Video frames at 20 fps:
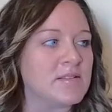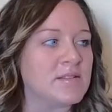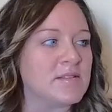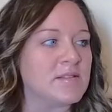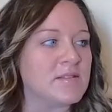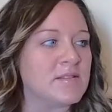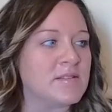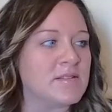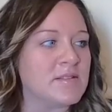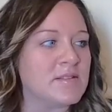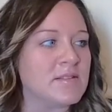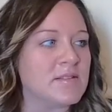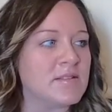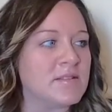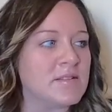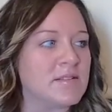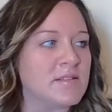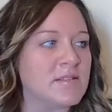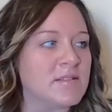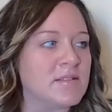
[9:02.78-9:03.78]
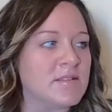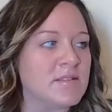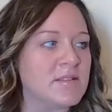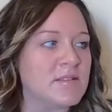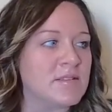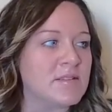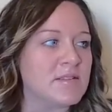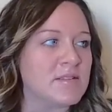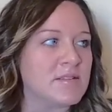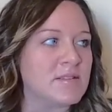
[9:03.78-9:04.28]

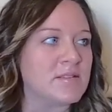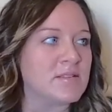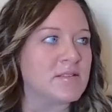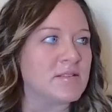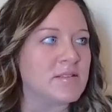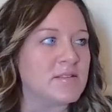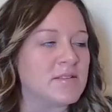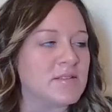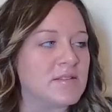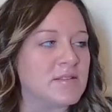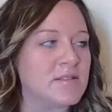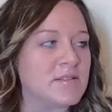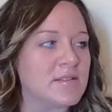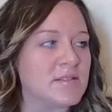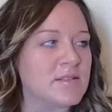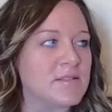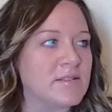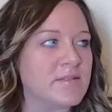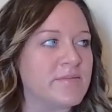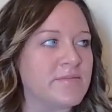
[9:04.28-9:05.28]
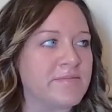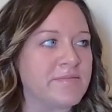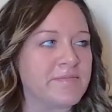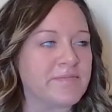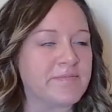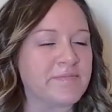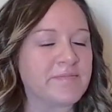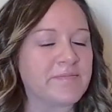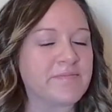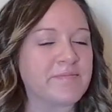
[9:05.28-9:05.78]

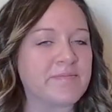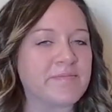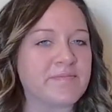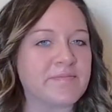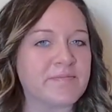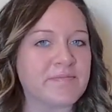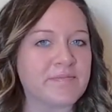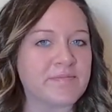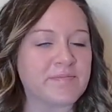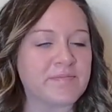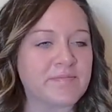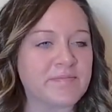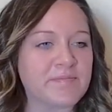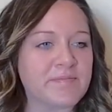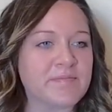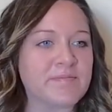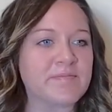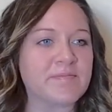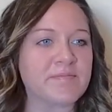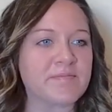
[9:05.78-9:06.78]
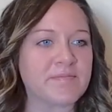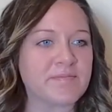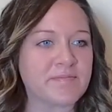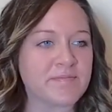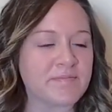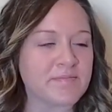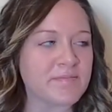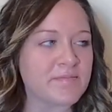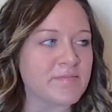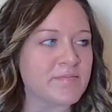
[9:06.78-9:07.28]

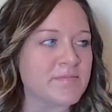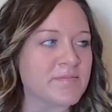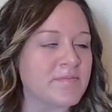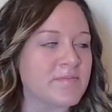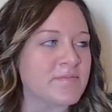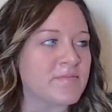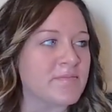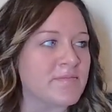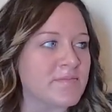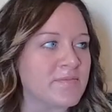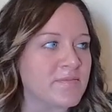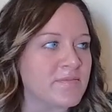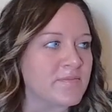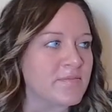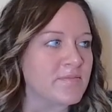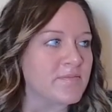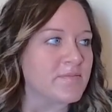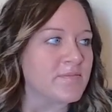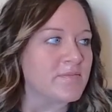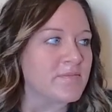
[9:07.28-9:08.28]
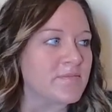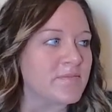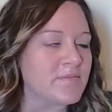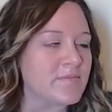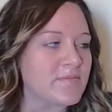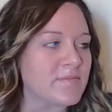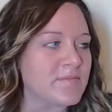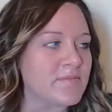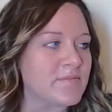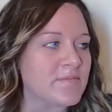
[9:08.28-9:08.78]

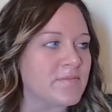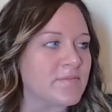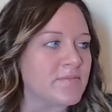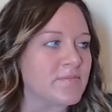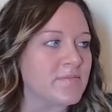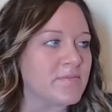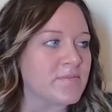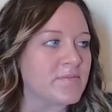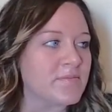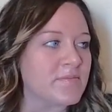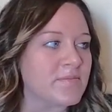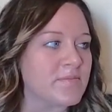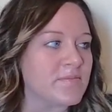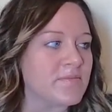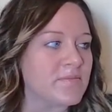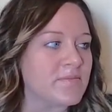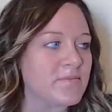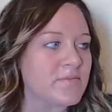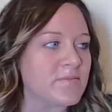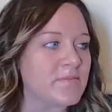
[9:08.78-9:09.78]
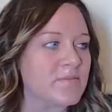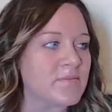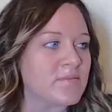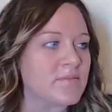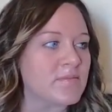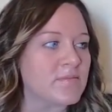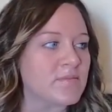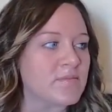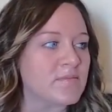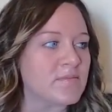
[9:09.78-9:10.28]

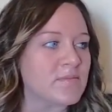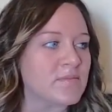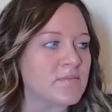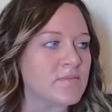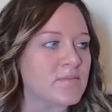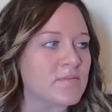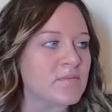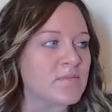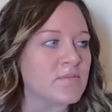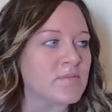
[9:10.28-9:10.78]
[no speech]